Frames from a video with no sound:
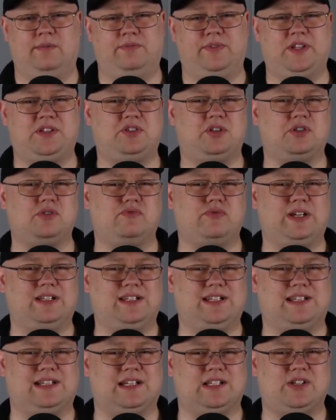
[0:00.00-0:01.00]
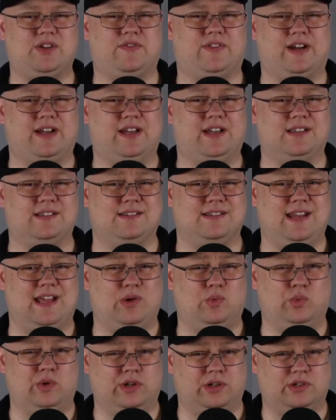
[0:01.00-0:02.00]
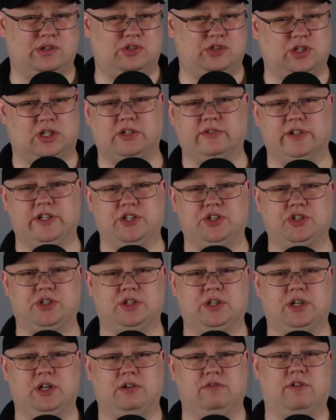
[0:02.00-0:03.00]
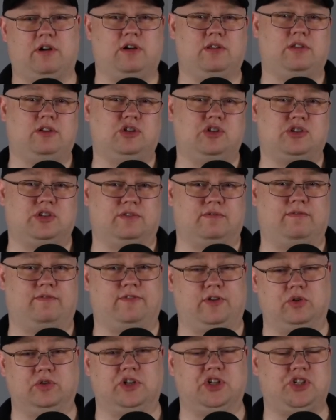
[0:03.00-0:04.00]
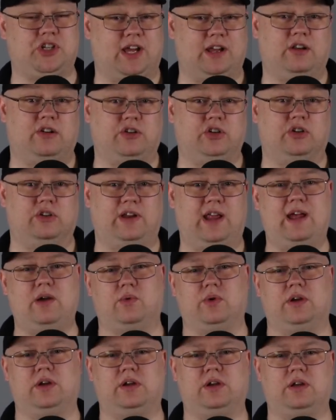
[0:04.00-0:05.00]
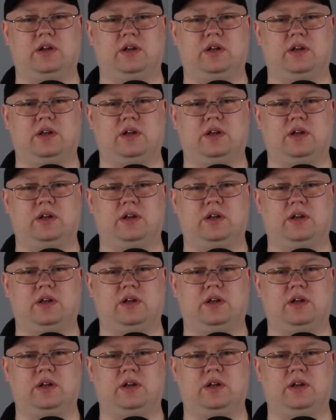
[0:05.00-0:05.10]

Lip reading: This doesn't really classify it as network storage, rather just a folder shared on your network.